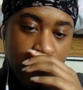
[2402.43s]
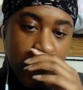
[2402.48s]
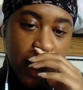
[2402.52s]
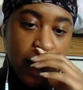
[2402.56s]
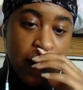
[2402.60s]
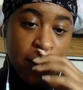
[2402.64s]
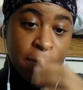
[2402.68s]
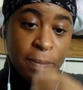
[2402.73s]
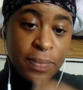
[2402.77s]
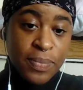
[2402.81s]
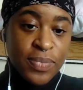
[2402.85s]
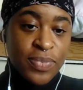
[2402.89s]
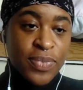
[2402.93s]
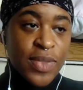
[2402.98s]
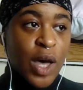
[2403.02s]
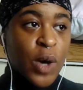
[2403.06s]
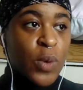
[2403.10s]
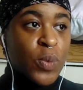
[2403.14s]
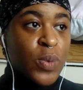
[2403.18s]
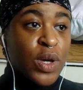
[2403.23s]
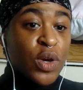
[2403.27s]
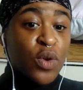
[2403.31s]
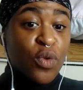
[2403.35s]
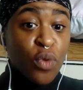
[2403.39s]

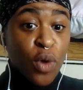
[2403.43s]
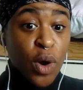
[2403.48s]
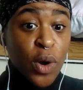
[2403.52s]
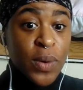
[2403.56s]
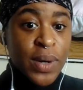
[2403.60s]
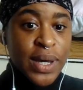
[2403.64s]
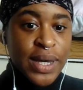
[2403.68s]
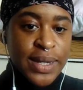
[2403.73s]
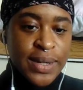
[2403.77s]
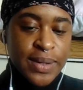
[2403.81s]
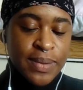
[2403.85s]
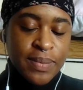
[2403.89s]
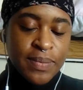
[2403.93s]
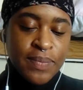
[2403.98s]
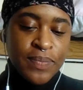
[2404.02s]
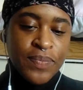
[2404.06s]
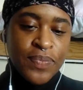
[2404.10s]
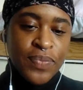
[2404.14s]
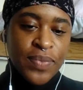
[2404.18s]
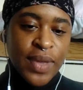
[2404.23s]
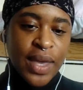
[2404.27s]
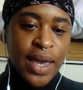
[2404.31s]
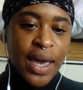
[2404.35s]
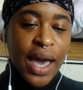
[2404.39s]
that we grow in.
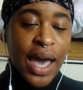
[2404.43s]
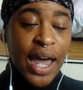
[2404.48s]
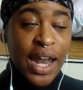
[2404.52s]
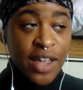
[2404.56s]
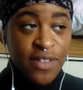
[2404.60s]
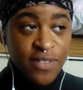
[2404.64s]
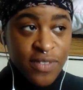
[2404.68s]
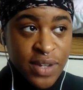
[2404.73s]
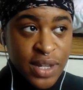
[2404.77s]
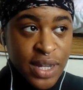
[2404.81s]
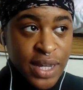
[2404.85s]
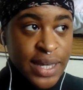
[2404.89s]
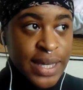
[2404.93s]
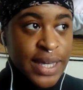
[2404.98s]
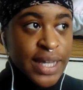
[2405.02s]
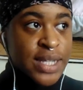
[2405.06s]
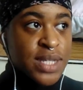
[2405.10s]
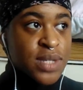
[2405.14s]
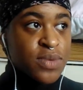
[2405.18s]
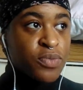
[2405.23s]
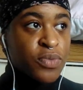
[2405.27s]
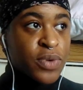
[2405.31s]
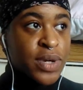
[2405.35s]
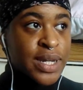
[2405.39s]
And I feel like
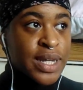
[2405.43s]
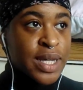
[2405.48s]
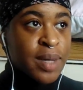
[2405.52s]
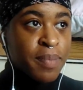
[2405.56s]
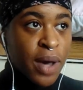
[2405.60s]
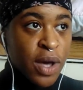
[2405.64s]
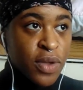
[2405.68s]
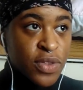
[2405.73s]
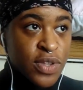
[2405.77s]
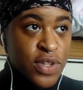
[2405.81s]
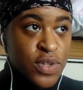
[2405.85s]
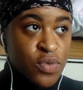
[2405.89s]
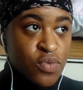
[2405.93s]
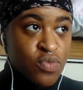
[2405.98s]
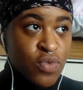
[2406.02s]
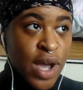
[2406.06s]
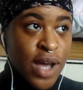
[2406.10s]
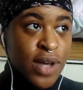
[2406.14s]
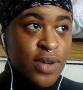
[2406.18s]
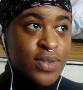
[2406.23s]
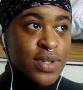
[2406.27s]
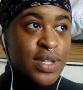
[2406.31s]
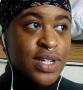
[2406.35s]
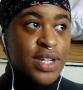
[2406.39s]
it's really about this
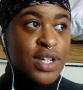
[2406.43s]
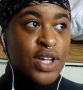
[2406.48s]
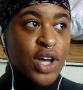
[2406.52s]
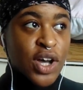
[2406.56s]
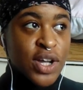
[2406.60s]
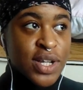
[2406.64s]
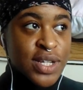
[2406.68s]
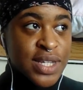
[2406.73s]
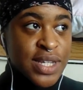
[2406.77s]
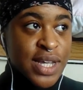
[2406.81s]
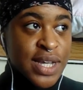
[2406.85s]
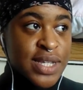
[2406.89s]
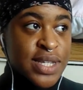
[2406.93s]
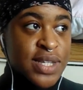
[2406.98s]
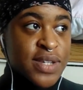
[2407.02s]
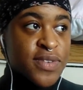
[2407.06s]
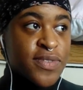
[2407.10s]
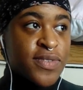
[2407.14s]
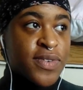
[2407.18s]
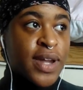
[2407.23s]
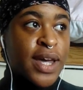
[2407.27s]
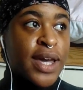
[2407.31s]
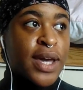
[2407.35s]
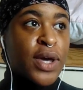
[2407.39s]
rounded context
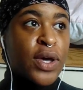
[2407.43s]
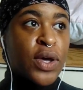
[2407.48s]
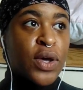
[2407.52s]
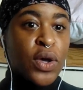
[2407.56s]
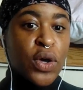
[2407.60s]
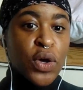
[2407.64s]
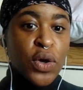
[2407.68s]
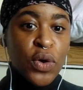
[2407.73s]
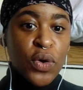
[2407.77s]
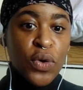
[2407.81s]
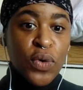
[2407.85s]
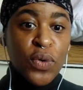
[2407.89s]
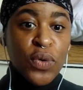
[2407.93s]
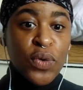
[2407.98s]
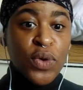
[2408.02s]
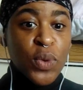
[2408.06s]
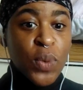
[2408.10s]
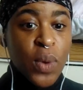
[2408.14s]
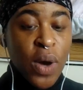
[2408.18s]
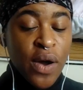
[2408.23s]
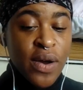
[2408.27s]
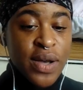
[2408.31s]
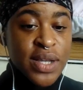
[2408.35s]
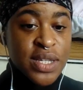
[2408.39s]
of like who
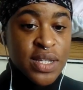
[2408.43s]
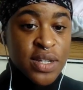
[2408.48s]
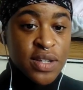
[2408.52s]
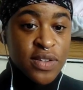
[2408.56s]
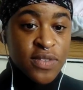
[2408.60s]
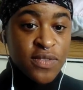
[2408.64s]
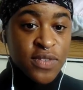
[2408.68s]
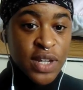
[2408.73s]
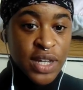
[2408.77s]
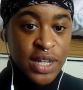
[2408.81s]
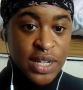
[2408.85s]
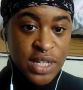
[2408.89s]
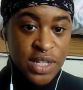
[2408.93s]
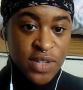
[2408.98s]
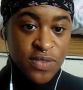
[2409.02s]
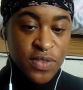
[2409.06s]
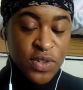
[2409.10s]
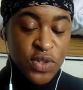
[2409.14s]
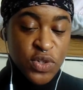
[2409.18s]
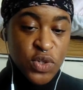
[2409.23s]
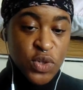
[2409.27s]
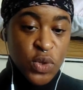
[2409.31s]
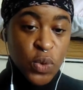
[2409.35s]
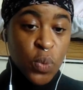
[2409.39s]
you are as an
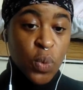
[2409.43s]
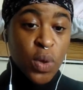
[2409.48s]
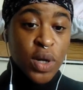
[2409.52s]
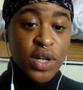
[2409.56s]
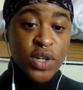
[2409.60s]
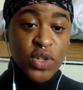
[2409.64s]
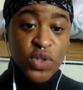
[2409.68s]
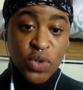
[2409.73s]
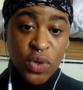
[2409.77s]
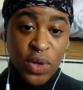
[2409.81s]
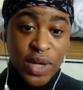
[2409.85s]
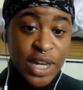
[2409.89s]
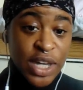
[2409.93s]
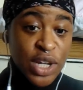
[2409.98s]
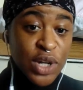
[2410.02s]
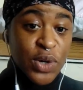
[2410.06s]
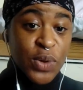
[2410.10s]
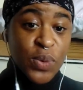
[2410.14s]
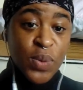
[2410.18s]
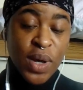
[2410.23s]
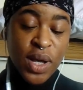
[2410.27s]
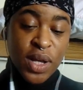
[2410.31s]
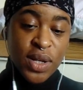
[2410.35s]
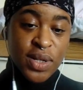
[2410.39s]
individual. What is your
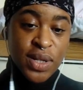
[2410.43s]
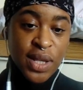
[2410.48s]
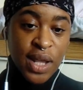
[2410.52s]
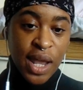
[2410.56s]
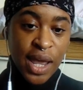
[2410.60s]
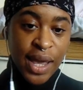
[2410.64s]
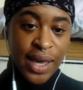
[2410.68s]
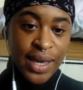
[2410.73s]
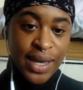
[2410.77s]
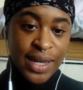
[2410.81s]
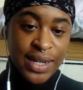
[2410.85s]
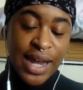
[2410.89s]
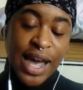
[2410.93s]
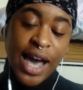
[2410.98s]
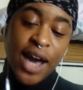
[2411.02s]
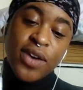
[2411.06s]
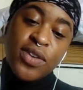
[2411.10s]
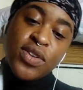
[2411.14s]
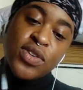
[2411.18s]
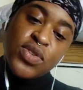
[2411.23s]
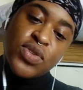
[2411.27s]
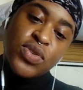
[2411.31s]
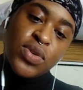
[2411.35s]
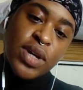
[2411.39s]
inner world like, and how
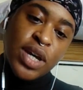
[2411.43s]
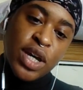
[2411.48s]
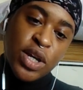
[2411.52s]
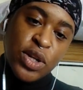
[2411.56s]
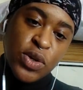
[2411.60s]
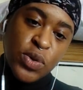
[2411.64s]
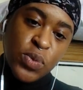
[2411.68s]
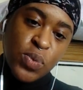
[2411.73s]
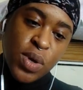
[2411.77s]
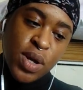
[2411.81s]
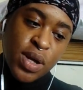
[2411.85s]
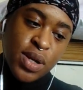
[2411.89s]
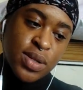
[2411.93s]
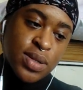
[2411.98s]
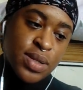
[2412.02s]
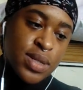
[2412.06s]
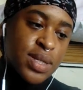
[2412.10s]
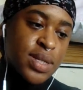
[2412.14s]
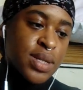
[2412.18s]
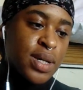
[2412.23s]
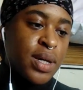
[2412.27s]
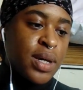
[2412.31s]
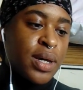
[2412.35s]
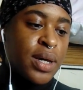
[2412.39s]
does your inner
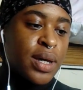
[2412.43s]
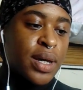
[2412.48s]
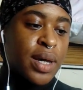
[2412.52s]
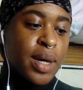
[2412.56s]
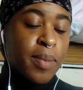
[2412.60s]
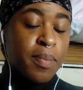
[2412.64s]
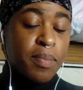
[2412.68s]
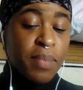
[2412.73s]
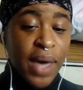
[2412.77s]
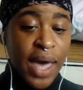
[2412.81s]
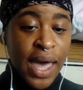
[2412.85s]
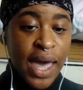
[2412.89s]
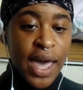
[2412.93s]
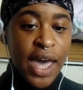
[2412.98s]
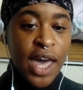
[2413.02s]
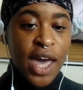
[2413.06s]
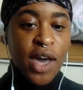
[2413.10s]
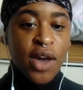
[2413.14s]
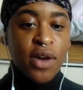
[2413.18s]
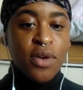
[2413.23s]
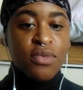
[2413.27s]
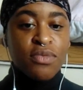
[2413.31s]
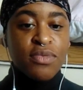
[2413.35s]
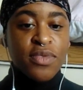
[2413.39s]
world
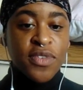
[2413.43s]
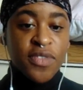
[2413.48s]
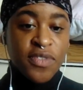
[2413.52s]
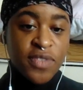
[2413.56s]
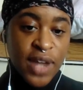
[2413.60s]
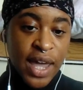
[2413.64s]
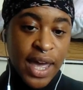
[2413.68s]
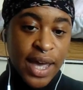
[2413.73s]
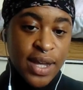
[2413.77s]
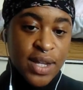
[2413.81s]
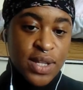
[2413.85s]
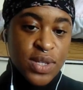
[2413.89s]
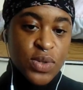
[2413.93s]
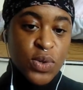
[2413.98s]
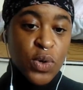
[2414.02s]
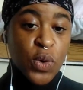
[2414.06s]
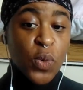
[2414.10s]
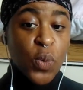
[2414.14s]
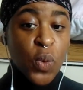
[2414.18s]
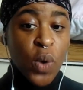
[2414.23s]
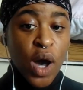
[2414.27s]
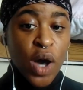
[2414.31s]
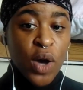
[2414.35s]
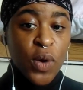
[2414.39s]
compare, reflect, or
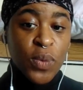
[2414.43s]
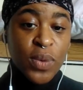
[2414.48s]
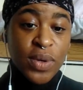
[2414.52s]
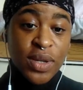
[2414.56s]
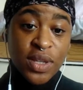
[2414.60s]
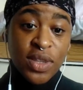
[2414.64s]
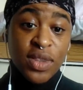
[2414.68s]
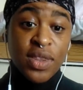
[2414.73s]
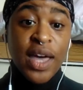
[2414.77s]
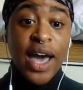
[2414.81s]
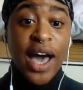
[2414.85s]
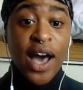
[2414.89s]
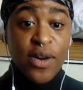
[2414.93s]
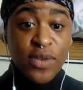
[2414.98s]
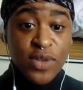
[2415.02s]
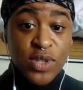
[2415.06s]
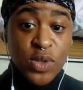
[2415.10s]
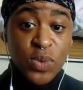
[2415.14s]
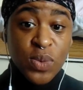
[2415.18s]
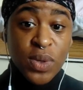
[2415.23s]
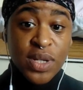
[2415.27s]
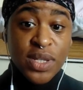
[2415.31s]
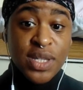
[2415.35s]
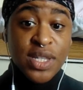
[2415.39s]
work with the
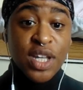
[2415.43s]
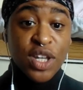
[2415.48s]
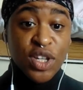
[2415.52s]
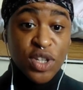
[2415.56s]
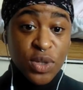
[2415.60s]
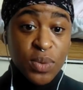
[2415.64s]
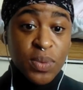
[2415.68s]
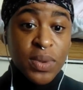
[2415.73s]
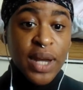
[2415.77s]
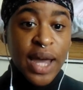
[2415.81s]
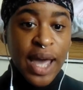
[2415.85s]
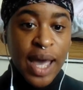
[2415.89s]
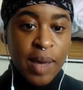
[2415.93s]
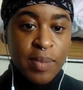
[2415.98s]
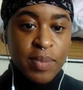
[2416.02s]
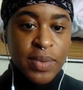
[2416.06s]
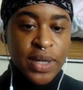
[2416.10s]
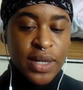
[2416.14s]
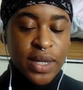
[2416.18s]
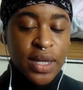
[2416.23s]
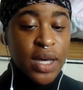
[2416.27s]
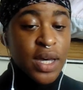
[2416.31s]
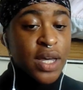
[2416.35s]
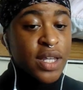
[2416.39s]
outer worlds that you
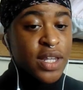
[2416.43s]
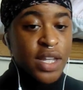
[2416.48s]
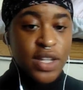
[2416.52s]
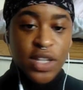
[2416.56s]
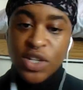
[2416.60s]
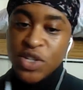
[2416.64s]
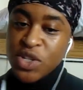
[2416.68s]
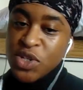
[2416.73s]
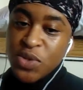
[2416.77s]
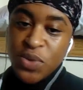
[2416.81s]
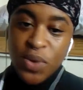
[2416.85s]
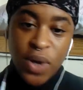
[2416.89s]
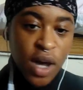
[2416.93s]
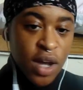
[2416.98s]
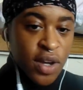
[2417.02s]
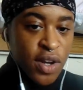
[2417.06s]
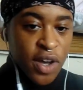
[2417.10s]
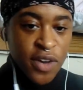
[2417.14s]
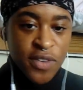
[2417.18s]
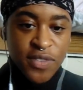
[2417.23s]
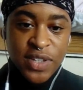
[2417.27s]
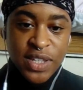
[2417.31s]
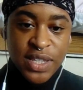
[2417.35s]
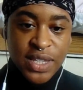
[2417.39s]
inhabit? And the two aren't
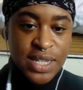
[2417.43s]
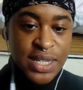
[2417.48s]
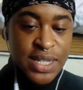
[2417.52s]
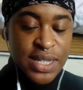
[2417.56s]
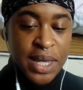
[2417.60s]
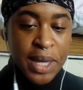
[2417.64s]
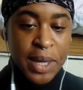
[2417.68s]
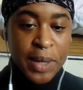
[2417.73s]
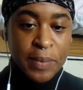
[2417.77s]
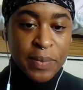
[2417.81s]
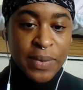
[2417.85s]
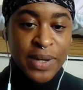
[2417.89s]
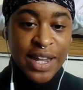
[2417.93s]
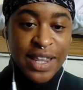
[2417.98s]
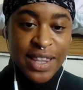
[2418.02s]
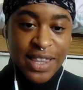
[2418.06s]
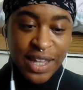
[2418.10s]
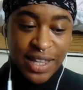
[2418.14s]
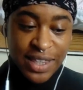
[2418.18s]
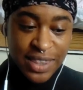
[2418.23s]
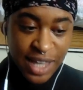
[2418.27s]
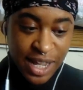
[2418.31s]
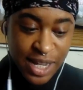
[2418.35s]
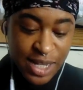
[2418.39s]
often the same. And I
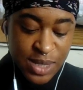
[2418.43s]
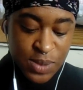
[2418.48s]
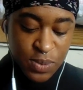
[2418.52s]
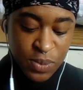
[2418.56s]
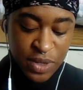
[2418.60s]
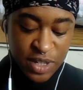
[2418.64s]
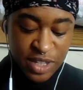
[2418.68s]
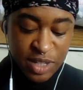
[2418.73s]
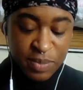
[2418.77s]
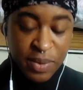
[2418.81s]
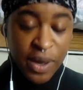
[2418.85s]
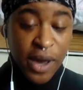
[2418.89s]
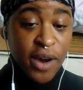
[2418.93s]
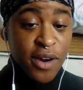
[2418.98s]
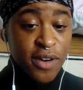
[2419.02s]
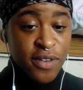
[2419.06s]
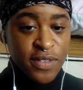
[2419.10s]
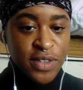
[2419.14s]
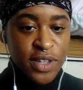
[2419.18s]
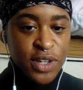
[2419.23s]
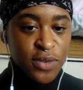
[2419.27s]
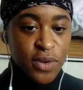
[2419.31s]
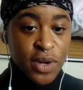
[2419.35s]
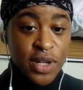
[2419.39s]
think that's where the power
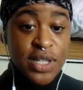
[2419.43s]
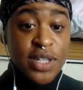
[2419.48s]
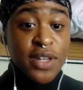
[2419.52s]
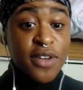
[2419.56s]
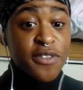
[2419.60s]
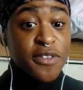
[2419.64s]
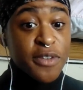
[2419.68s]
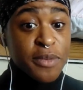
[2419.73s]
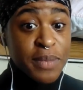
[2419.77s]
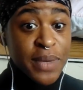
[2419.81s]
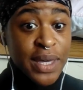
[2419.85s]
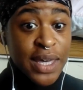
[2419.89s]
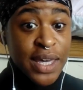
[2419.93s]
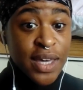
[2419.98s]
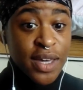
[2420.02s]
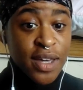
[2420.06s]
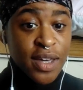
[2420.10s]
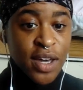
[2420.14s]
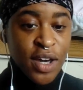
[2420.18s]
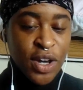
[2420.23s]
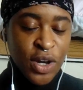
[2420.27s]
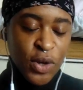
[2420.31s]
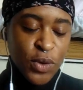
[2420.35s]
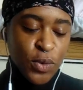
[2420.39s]
of the erotic for me
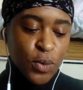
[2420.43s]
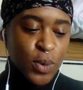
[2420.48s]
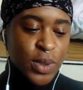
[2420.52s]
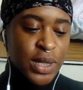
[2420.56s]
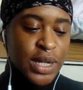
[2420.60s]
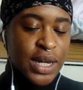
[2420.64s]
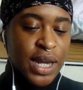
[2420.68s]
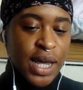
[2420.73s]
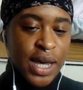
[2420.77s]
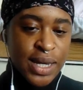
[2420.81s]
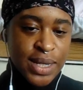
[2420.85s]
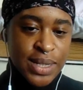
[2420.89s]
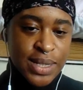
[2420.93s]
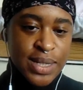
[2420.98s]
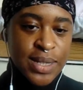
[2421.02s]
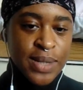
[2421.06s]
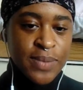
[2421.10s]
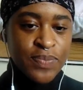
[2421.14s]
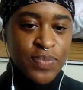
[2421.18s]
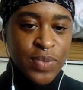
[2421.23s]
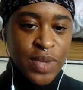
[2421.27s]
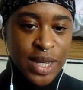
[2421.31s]
really lies.